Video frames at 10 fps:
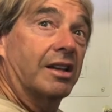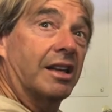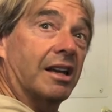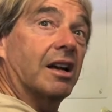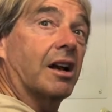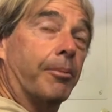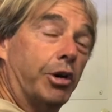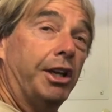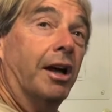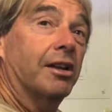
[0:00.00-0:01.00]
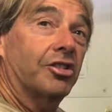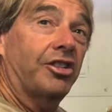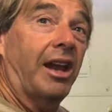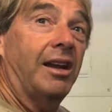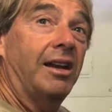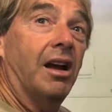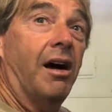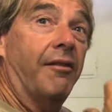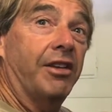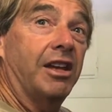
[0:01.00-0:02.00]
get a complete understanding
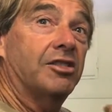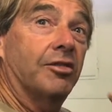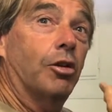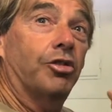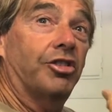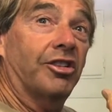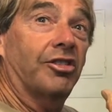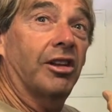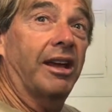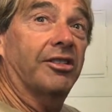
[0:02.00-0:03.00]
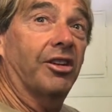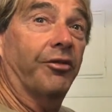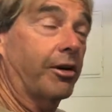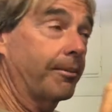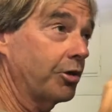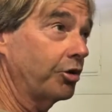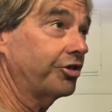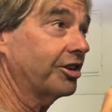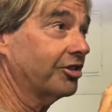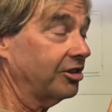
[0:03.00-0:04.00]
of each of those 6 lakes. And from those
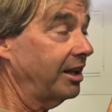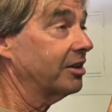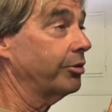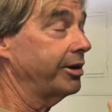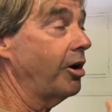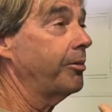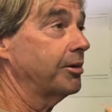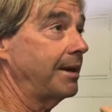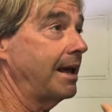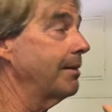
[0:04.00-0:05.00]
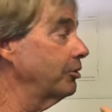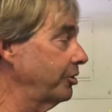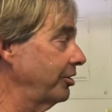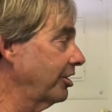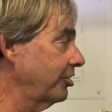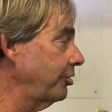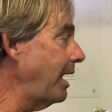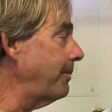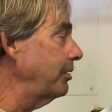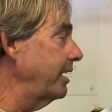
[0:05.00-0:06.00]
6 lakes, we hope to be able to
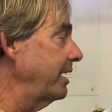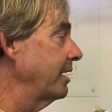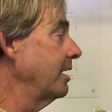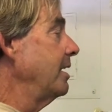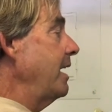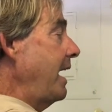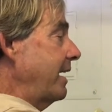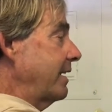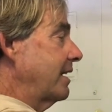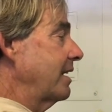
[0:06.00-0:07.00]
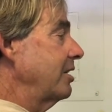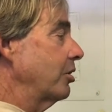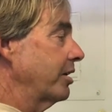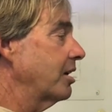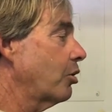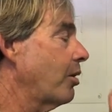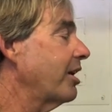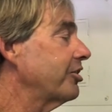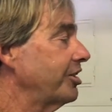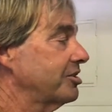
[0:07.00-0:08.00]
extrapolate and get a
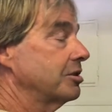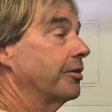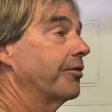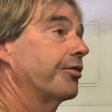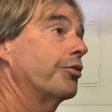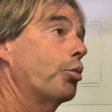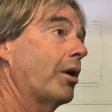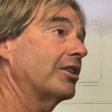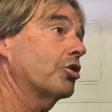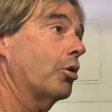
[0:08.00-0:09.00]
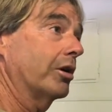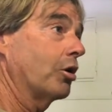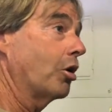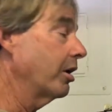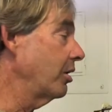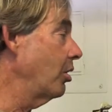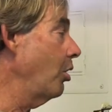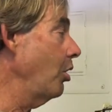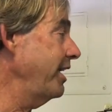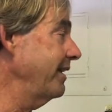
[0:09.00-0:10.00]
cross section of what's going on
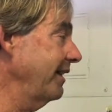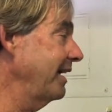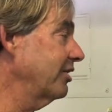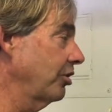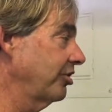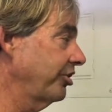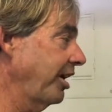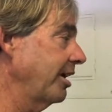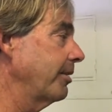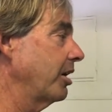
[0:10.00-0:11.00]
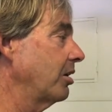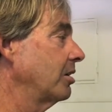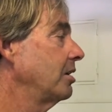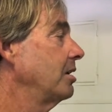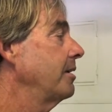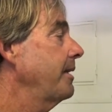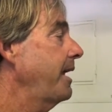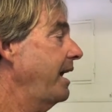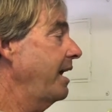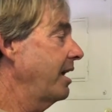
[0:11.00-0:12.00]
in lakes on Sanibel,
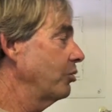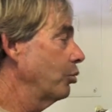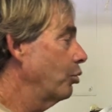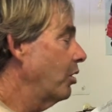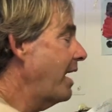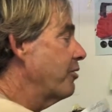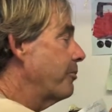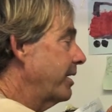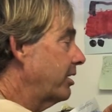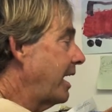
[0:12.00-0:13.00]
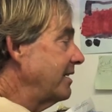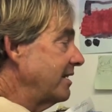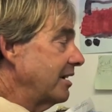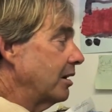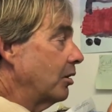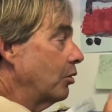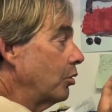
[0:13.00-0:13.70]
and we'll have a better idea.